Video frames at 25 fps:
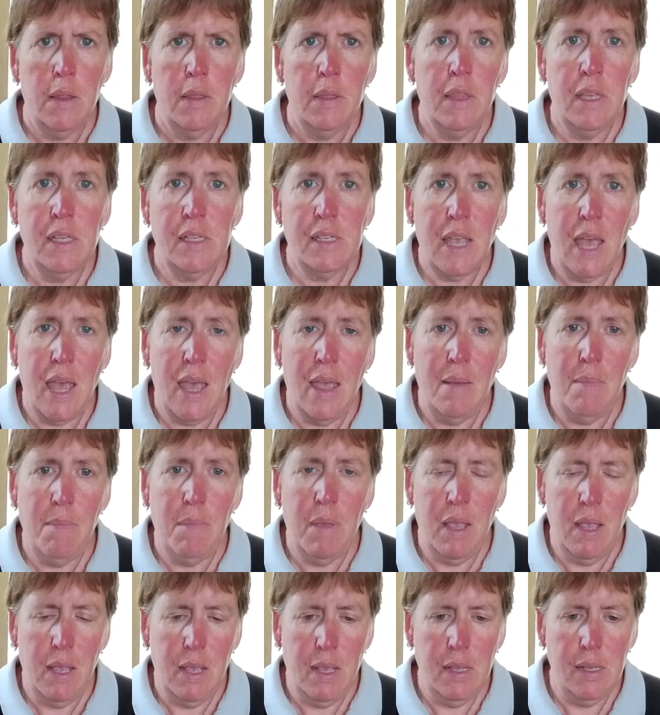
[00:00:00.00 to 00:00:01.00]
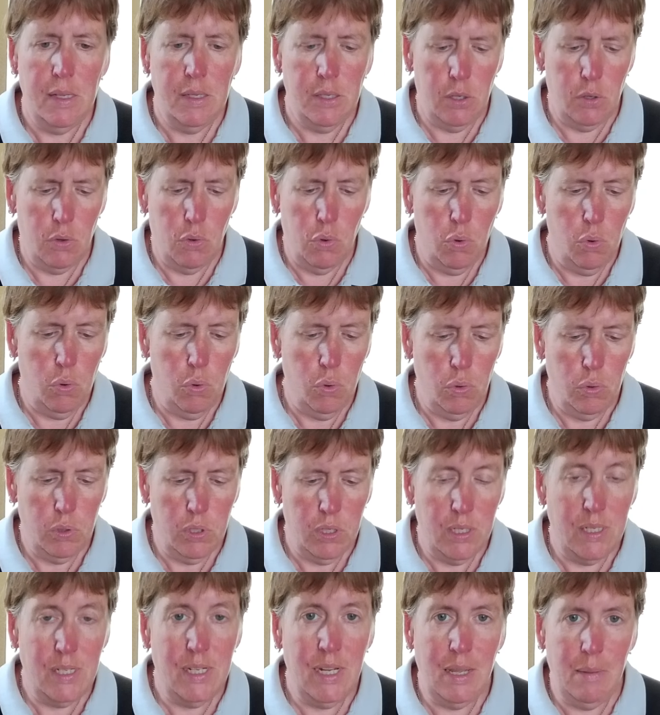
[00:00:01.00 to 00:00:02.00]
This game is
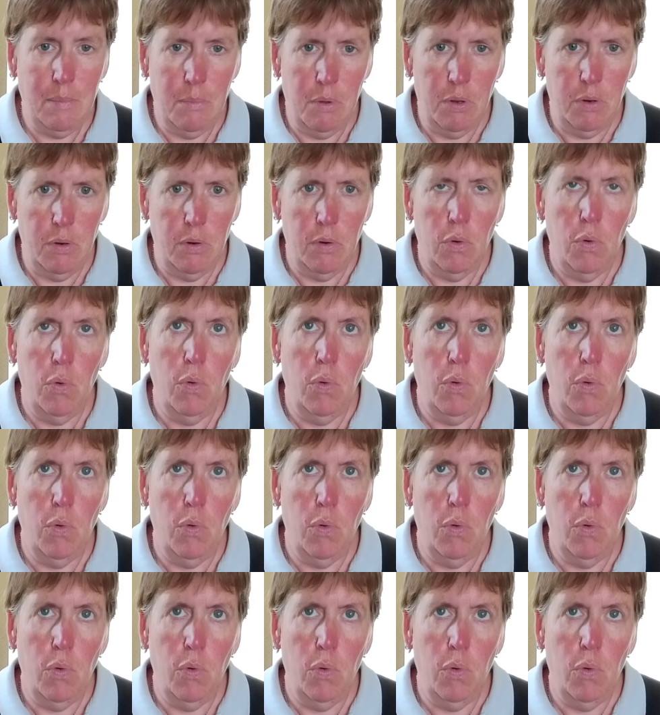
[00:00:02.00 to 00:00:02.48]
called Demon,